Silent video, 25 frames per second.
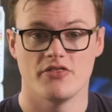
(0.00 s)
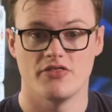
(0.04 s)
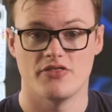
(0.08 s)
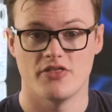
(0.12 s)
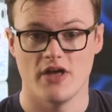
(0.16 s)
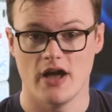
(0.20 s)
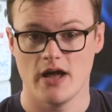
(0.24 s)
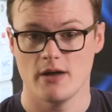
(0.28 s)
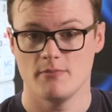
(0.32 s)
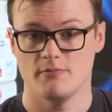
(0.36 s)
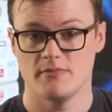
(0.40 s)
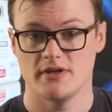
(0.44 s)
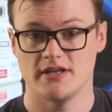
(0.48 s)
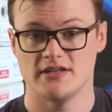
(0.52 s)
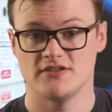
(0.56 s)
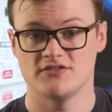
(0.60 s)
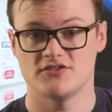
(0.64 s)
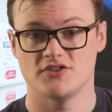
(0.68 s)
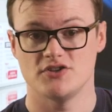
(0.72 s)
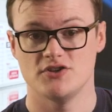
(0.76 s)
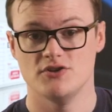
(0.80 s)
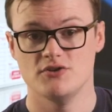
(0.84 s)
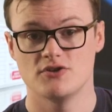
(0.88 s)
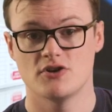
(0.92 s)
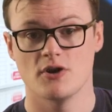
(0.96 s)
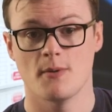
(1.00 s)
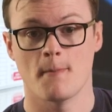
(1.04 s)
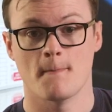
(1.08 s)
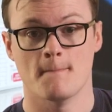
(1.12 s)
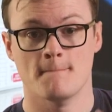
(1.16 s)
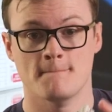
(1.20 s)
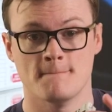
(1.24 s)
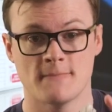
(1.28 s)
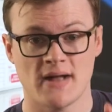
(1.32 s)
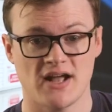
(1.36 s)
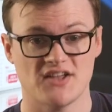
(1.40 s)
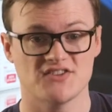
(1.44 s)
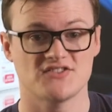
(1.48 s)
That means you
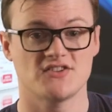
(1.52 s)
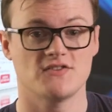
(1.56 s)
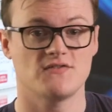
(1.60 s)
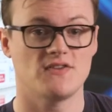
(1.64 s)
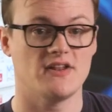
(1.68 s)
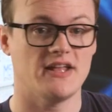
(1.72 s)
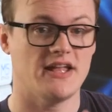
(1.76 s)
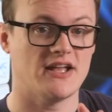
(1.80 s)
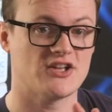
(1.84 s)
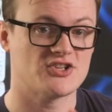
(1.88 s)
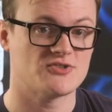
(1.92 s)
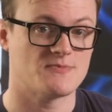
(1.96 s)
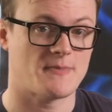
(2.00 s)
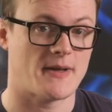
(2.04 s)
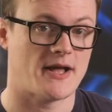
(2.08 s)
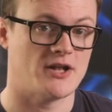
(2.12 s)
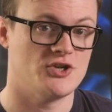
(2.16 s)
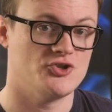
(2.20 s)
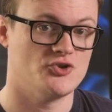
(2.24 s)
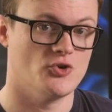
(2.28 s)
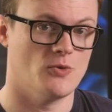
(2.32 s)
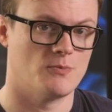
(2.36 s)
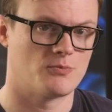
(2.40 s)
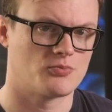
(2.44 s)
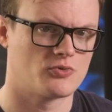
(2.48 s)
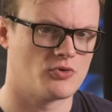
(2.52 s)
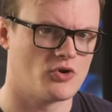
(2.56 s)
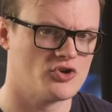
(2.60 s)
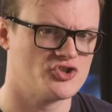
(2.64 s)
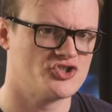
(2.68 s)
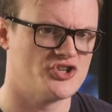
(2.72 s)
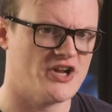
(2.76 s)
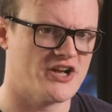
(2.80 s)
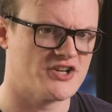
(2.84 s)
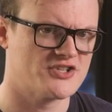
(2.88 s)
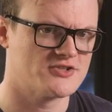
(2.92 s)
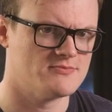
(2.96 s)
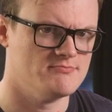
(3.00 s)
can massively expand your
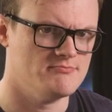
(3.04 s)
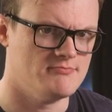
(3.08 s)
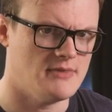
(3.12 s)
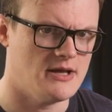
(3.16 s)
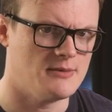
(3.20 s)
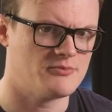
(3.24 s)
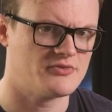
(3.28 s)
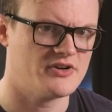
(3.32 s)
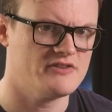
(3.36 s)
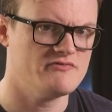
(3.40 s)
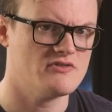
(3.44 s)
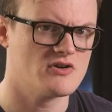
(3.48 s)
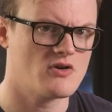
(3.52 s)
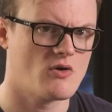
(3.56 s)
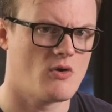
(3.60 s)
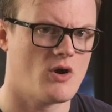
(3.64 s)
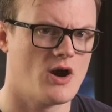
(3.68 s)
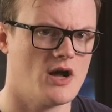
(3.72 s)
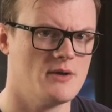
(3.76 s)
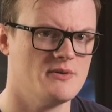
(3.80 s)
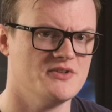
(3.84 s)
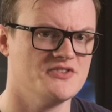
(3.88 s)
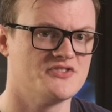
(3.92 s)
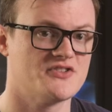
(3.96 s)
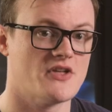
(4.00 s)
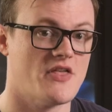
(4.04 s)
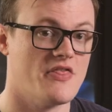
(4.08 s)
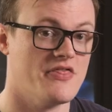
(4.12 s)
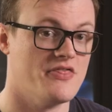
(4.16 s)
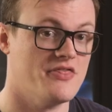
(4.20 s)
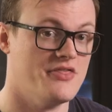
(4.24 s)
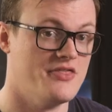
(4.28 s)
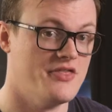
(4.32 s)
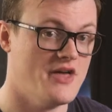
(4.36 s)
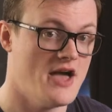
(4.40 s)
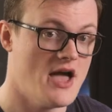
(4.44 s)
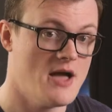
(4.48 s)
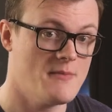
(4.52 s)
project's memory requirements,
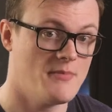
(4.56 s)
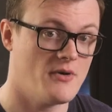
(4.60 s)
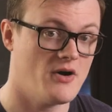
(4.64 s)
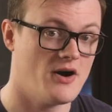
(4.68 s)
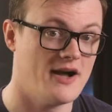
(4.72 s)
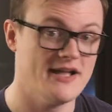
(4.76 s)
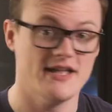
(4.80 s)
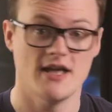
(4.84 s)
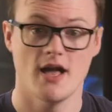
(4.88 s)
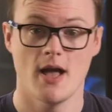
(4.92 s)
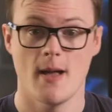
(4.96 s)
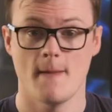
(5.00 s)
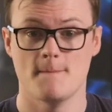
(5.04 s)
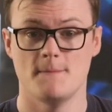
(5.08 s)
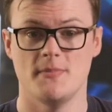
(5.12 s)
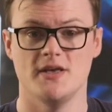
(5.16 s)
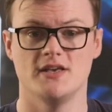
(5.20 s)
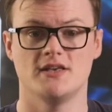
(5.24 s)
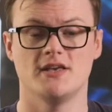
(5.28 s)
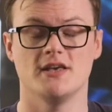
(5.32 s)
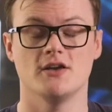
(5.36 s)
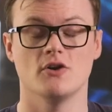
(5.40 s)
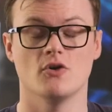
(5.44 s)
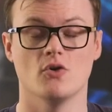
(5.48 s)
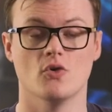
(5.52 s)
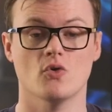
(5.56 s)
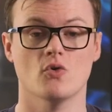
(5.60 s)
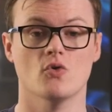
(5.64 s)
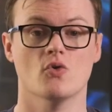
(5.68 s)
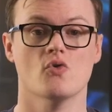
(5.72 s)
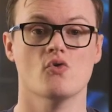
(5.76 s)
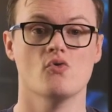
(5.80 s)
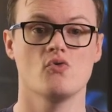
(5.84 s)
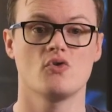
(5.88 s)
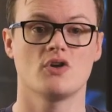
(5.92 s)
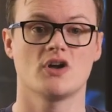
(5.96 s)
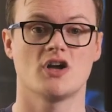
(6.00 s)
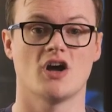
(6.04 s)
thereby making
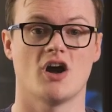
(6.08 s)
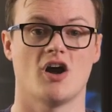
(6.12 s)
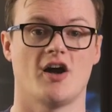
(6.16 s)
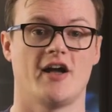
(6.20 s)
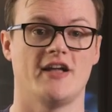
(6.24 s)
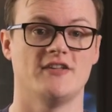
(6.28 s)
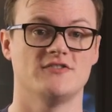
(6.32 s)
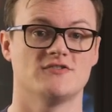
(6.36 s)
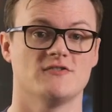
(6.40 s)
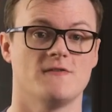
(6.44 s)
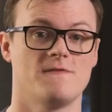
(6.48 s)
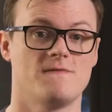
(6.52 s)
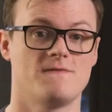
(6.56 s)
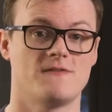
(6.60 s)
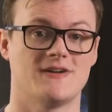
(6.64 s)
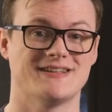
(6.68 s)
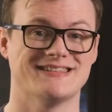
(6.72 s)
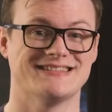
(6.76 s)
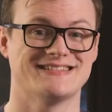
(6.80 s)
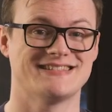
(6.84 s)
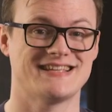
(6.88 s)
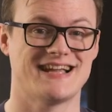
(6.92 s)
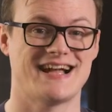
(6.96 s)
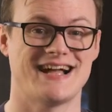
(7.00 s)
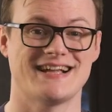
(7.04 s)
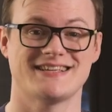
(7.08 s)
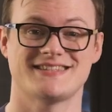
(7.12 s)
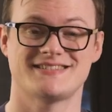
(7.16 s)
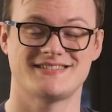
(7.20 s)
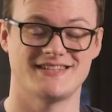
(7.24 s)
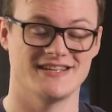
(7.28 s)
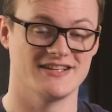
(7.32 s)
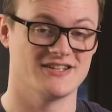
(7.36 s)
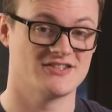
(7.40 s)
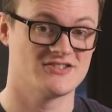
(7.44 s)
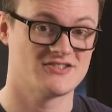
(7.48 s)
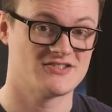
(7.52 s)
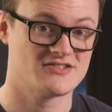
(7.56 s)
all kinds of
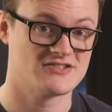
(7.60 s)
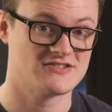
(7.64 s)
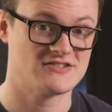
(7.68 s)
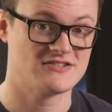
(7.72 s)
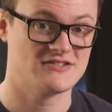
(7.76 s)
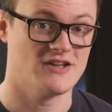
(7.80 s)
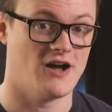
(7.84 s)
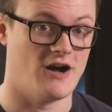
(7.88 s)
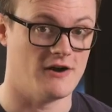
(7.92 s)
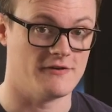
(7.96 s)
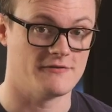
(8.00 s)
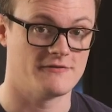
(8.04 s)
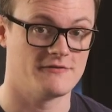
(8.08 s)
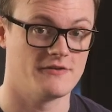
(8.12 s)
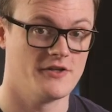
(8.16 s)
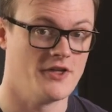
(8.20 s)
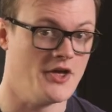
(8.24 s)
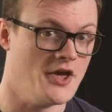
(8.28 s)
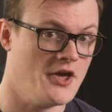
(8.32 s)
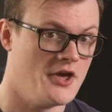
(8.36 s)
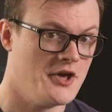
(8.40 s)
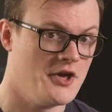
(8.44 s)
fantastic stuff.